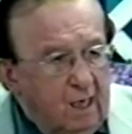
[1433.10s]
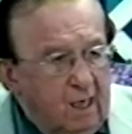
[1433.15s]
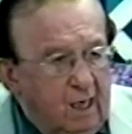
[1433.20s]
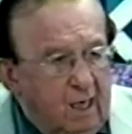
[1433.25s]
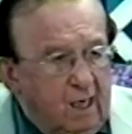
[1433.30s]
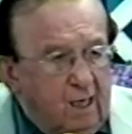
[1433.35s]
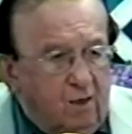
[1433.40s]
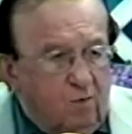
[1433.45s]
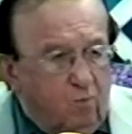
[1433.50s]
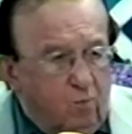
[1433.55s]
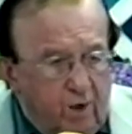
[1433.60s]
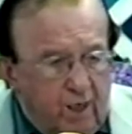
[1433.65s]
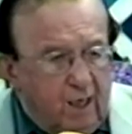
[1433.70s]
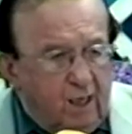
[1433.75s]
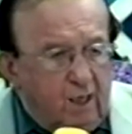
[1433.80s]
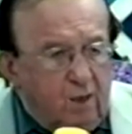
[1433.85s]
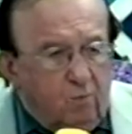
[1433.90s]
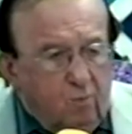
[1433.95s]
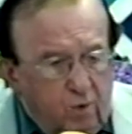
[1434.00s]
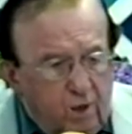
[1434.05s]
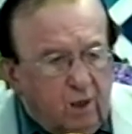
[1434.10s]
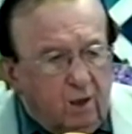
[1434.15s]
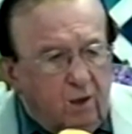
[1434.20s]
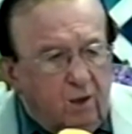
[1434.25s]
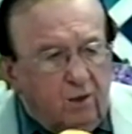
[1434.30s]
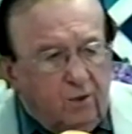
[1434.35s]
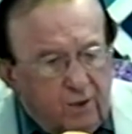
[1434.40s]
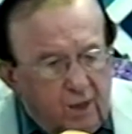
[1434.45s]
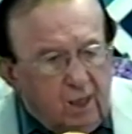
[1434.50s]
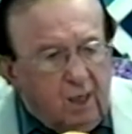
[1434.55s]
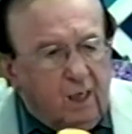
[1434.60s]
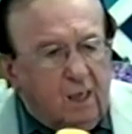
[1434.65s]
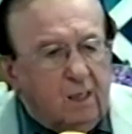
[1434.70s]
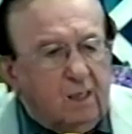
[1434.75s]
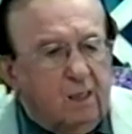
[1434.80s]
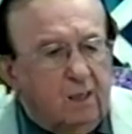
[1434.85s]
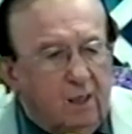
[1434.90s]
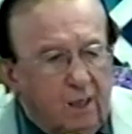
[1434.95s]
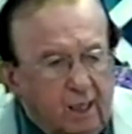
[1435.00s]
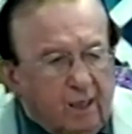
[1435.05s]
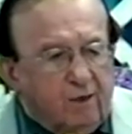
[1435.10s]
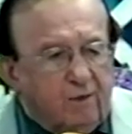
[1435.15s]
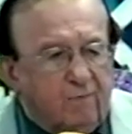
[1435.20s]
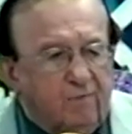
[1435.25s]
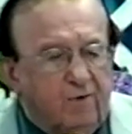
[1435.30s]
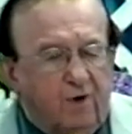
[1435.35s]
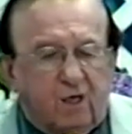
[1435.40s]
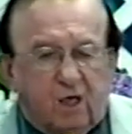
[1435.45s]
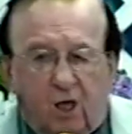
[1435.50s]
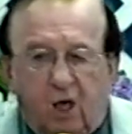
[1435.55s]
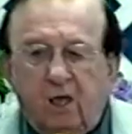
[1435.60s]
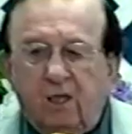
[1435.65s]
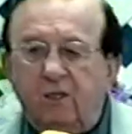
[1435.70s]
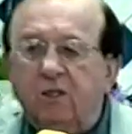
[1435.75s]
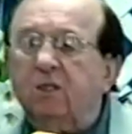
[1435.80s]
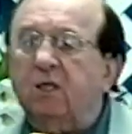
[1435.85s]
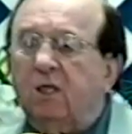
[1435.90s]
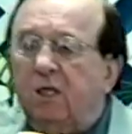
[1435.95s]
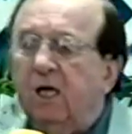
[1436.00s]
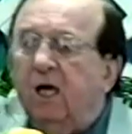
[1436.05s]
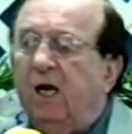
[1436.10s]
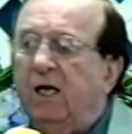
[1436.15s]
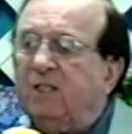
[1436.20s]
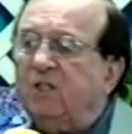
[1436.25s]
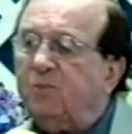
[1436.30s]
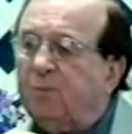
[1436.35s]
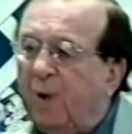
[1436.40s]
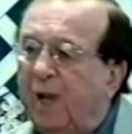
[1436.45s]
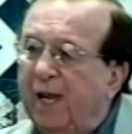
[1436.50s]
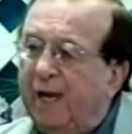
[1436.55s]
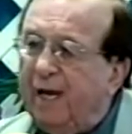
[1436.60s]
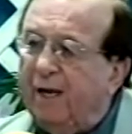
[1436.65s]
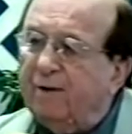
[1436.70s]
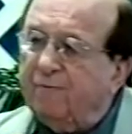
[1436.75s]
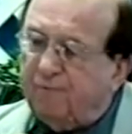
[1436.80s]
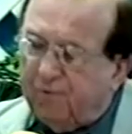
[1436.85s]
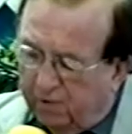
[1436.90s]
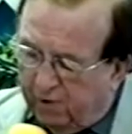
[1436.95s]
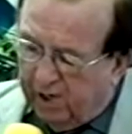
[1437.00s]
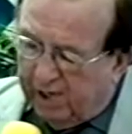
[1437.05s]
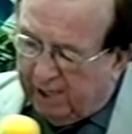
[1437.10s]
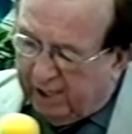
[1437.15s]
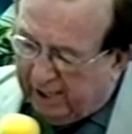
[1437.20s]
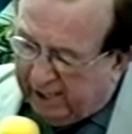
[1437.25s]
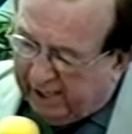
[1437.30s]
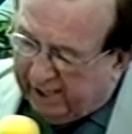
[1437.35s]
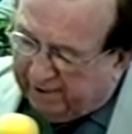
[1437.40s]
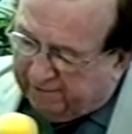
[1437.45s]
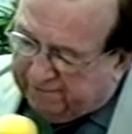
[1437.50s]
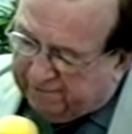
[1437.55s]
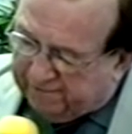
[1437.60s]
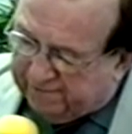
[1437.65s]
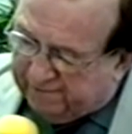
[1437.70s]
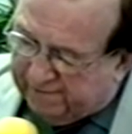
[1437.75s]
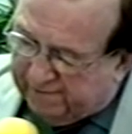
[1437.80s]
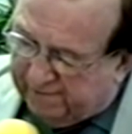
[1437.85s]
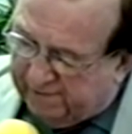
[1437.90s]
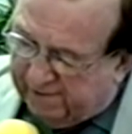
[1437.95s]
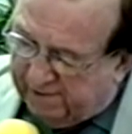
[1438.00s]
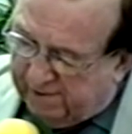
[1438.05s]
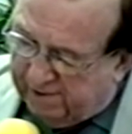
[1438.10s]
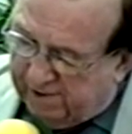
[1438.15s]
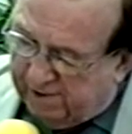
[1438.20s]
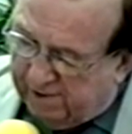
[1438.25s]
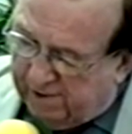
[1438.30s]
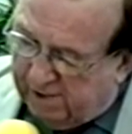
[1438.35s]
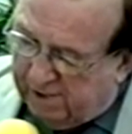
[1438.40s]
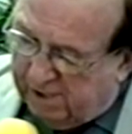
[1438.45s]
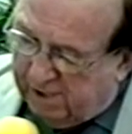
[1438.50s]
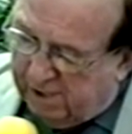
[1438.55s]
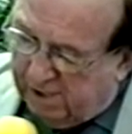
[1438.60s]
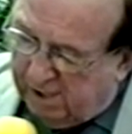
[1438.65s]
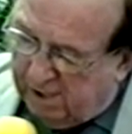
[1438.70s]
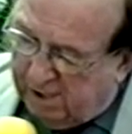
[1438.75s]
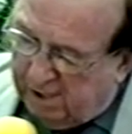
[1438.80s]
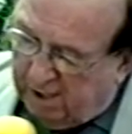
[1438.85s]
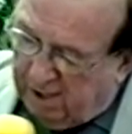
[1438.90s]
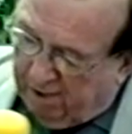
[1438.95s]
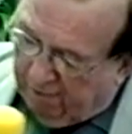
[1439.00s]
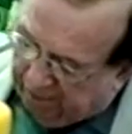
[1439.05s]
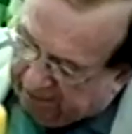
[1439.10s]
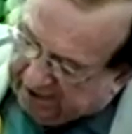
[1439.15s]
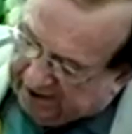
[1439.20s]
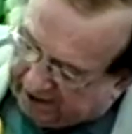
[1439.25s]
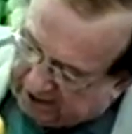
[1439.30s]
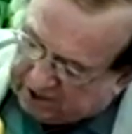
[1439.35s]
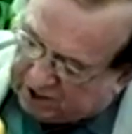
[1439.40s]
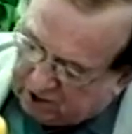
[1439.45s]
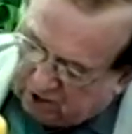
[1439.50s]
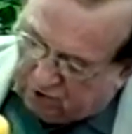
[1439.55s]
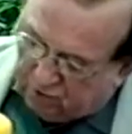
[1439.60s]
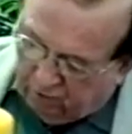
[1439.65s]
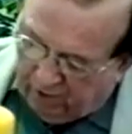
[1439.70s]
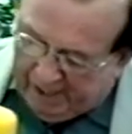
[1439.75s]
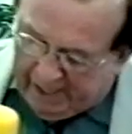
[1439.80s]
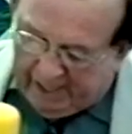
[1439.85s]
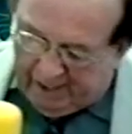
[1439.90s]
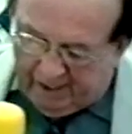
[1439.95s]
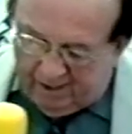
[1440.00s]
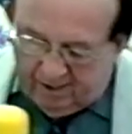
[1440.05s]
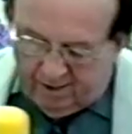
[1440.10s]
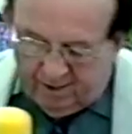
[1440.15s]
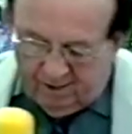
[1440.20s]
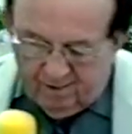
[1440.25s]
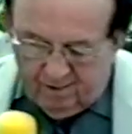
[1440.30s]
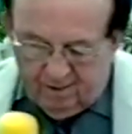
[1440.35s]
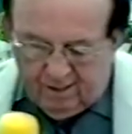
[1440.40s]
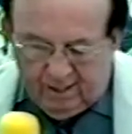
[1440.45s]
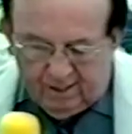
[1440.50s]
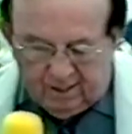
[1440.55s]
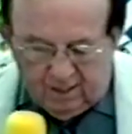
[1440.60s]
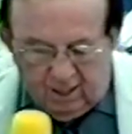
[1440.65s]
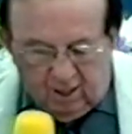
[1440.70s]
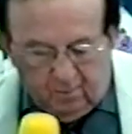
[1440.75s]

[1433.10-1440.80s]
And we will not live according to God's plan for our life. This strength that the